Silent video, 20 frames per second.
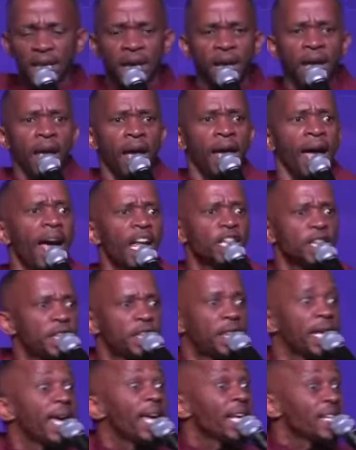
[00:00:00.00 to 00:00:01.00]
And
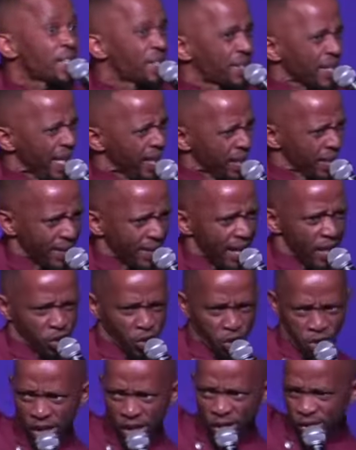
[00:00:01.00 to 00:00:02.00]
this is a
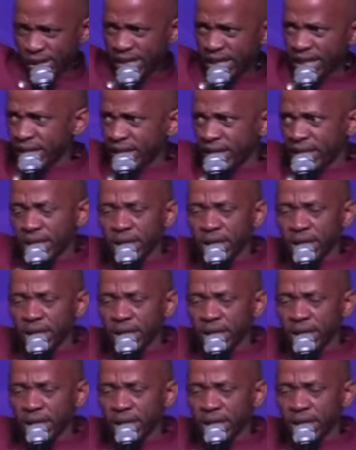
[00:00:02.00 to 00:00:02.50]
season,